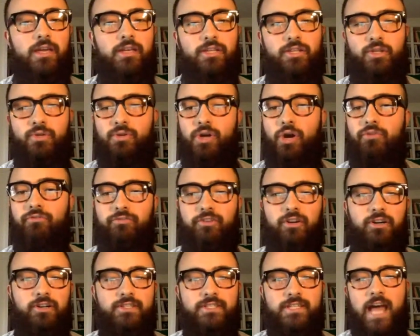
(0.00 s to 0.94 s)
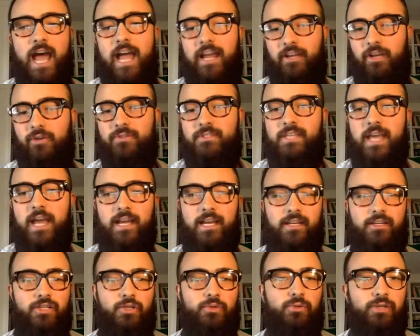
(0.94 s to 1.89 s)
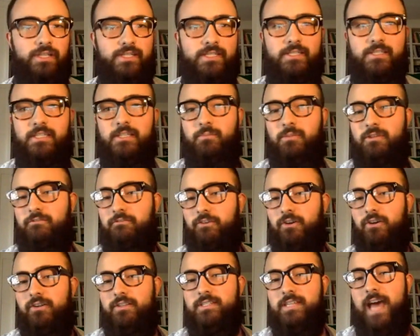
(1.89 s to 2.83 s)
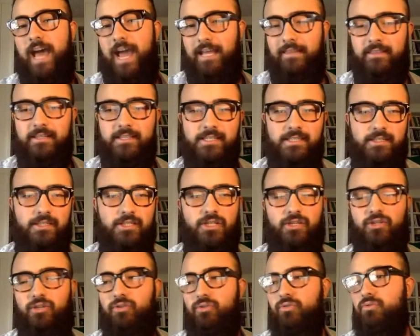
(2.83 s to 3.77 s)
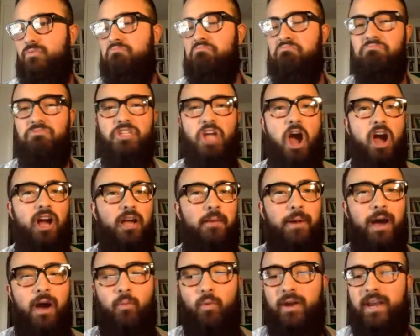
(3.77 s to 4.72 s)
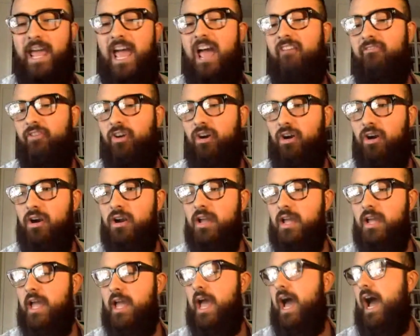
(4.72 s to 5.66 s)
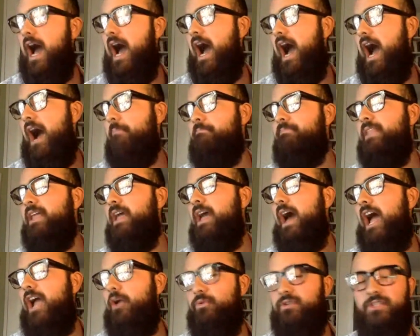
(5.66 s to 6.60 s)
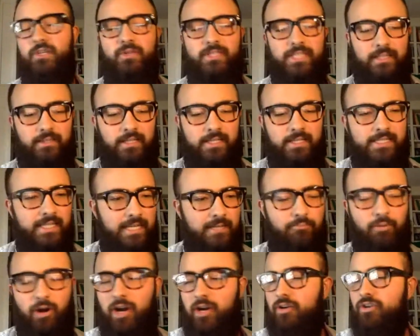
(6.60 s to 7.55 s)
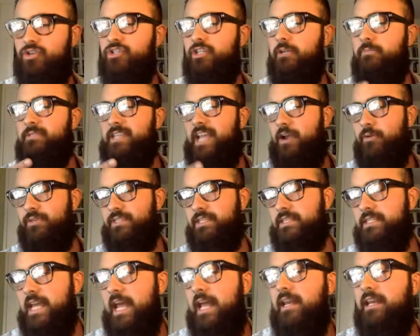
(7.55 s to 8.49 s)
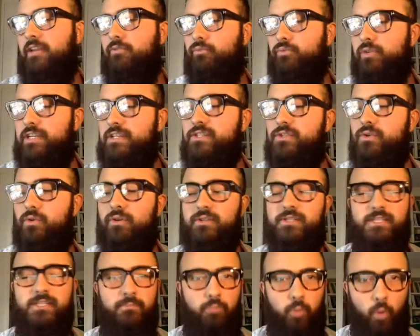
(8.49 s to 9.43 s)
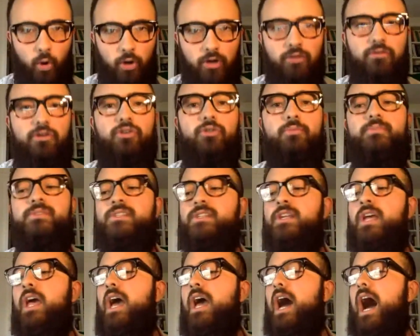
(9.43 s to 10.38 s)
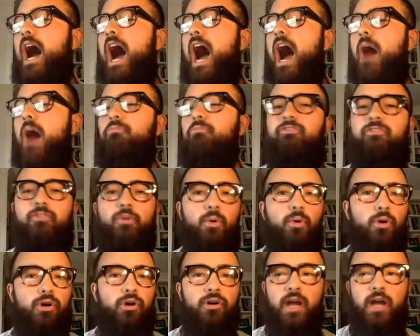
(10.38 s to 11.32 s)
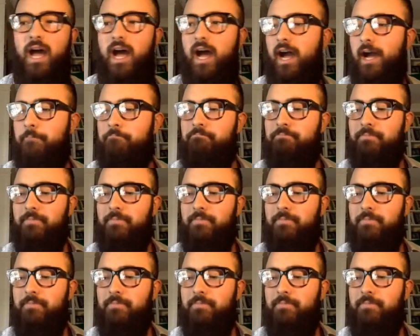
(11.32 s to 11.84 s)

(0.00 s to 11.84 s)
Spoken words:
You go first, I go second, you listen to me first, I listen to you, talk about whatever. I was using listening partnerships. I was attending resource support groups for, at